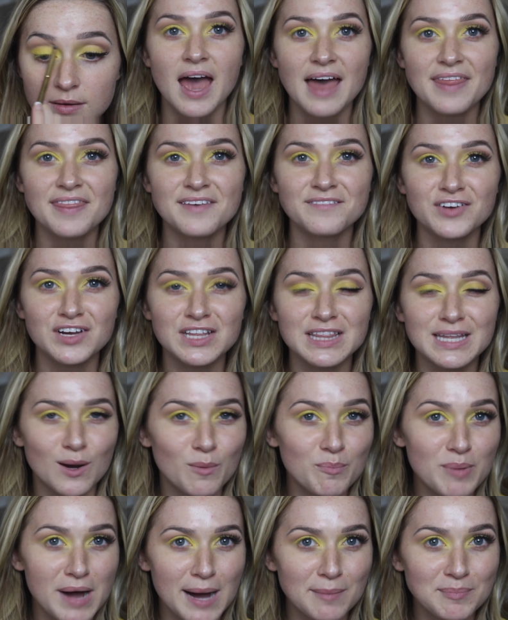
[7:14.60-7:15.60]
And then for a
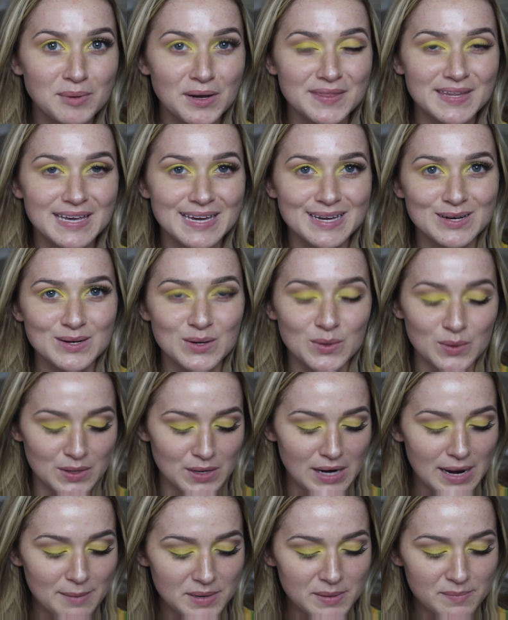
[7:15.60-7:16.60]
little pop on the inner
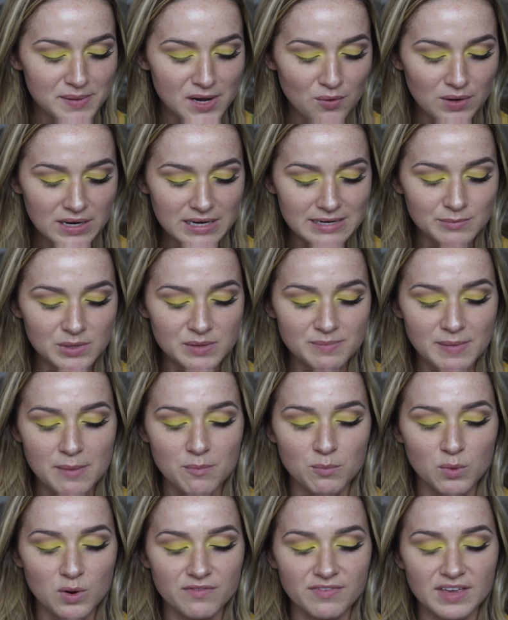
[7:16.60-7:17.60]
corner, I'm going to be going in with my
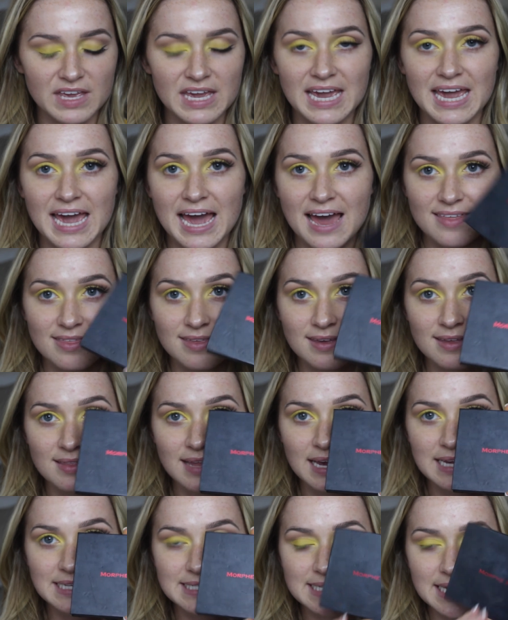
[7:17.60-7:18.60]
Morphe and Kathleen
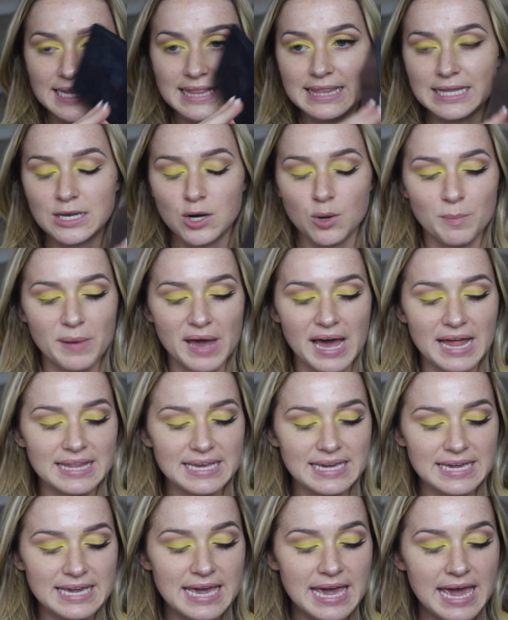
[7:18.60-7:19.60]
Lights little
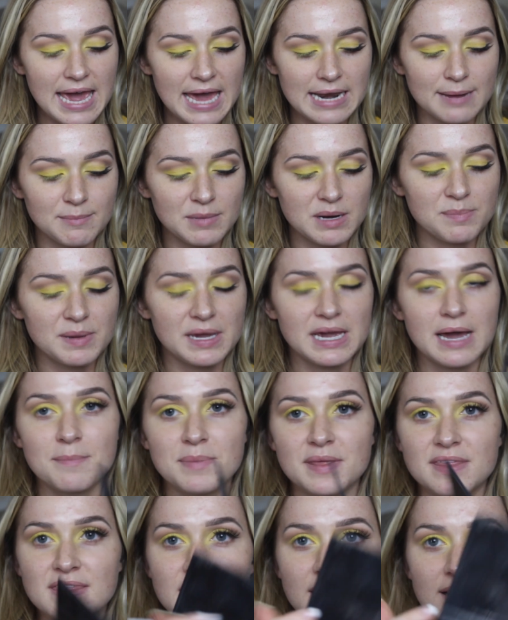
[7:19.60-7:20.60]
palette, and I'm going to pick
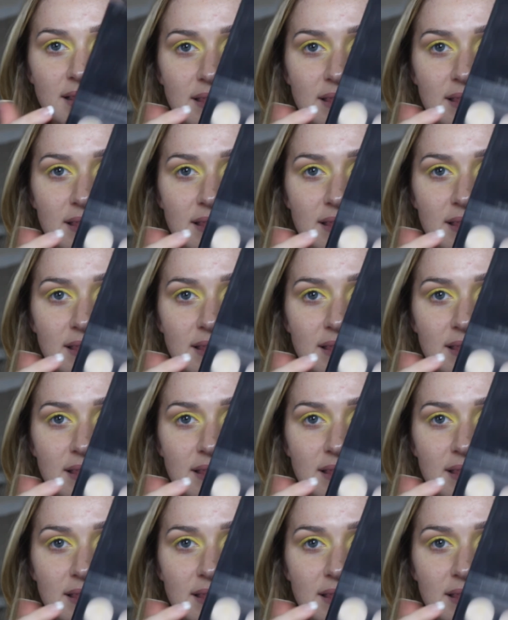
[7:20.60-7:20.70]
up the